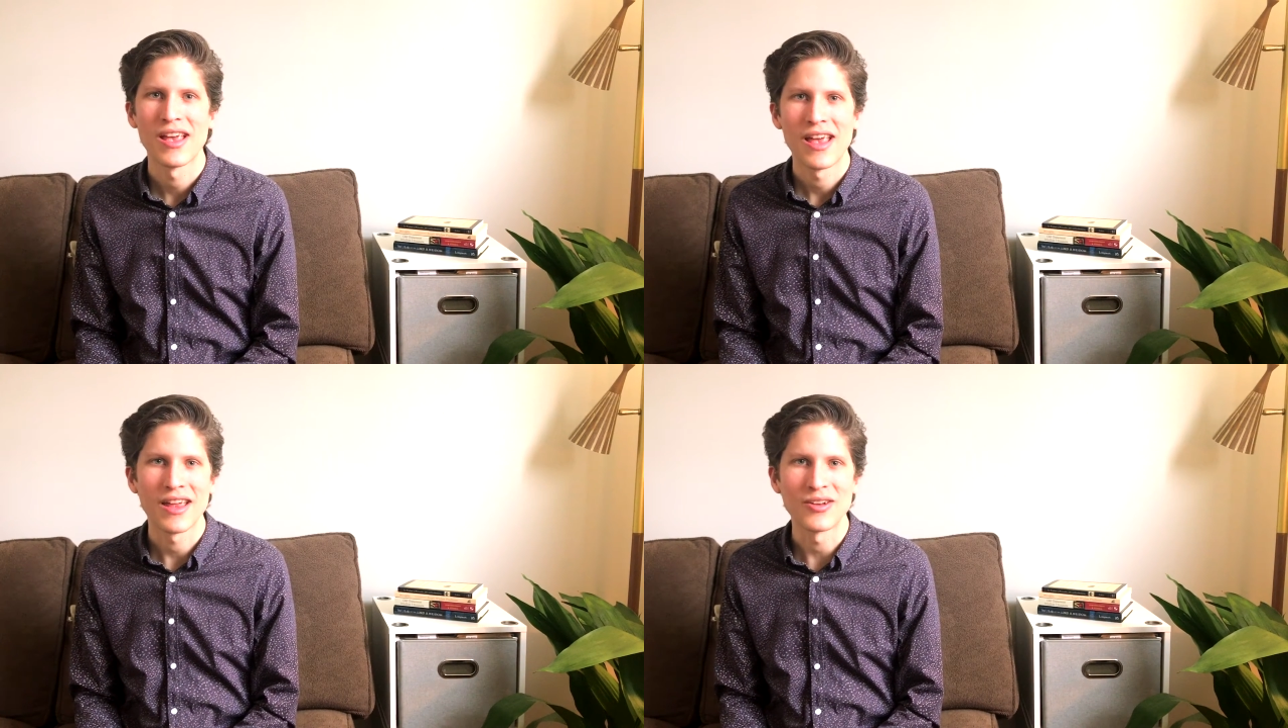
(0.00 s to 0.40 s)

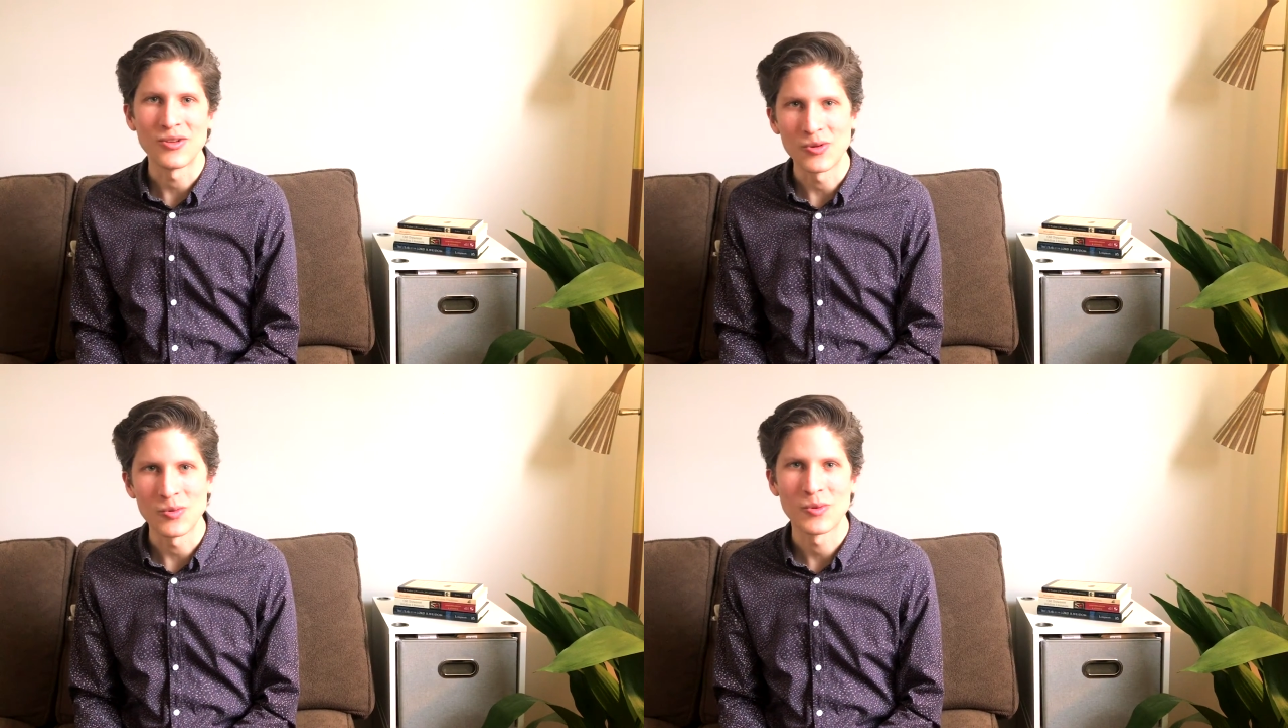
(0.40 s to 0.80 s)
and
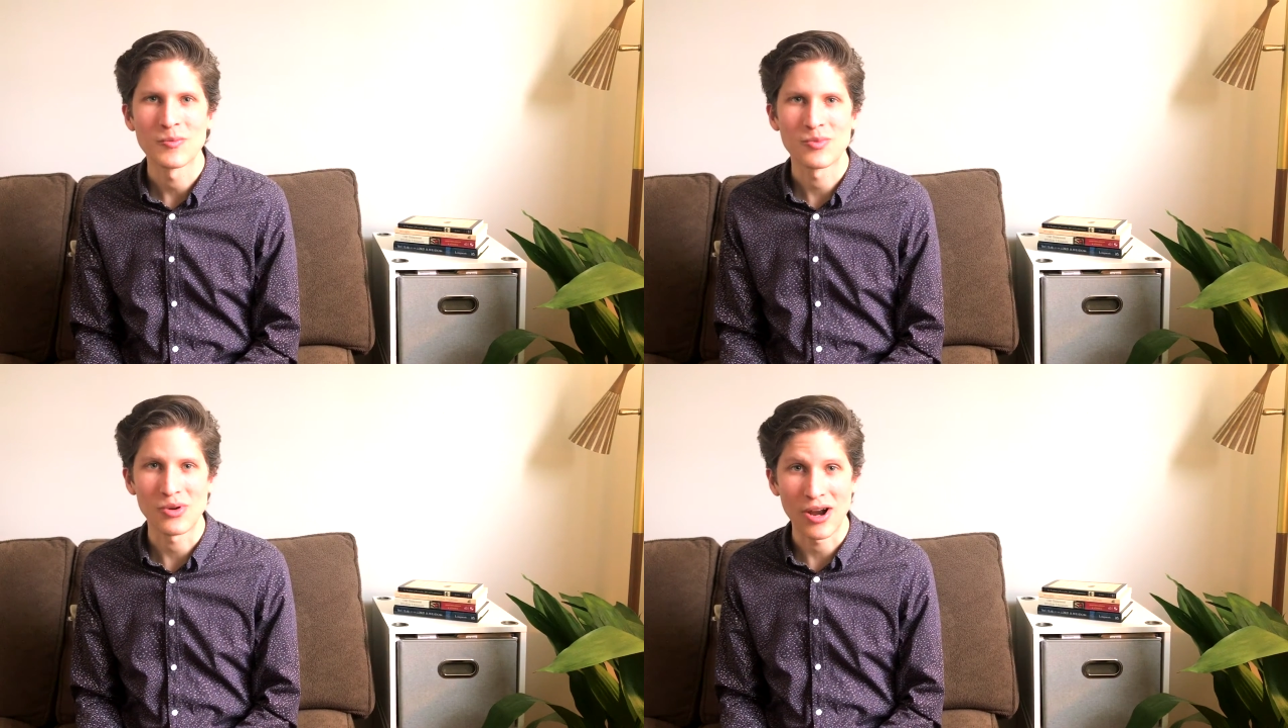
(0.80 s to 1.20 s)
new
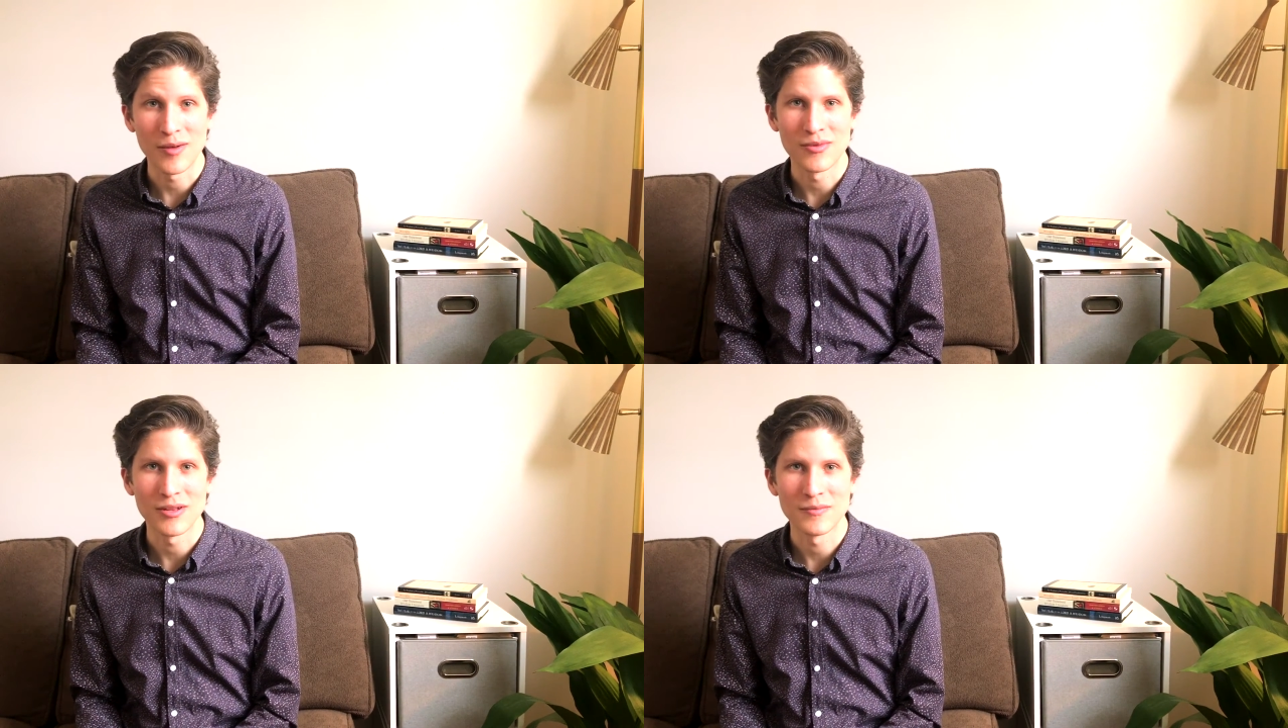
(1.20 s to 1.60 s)

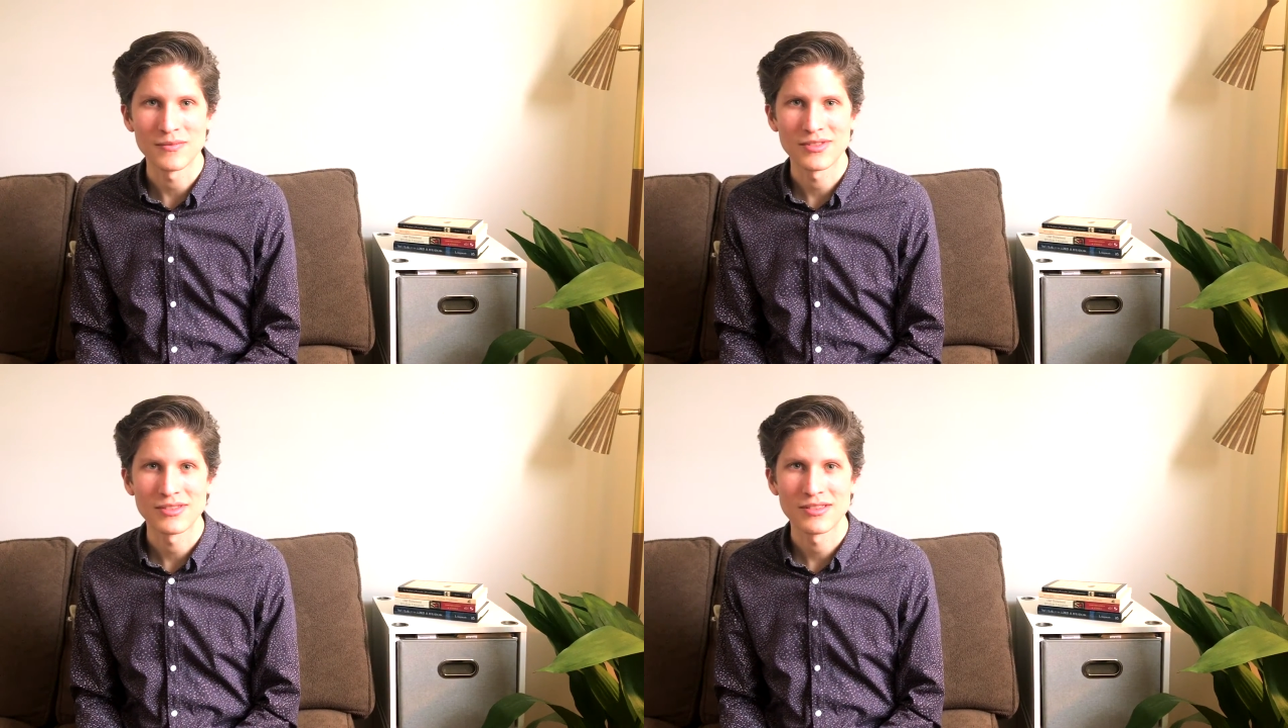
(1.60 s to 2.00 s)

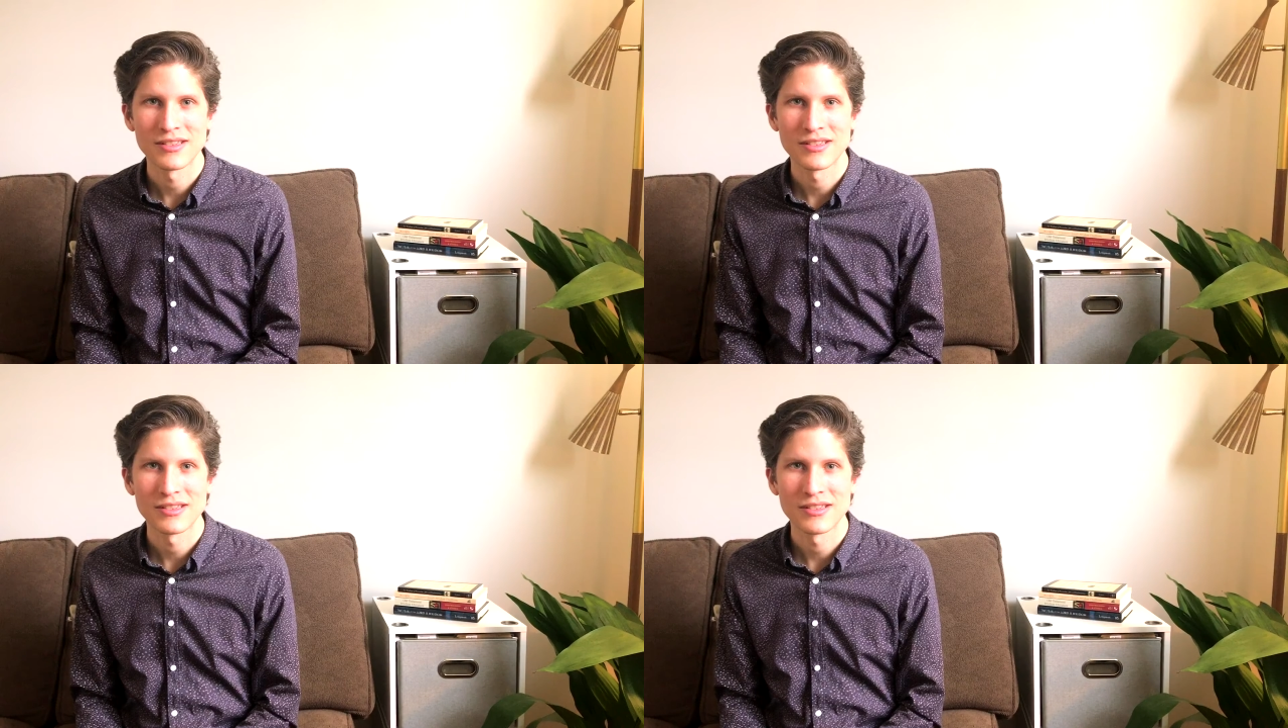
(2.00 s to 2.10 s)
problems?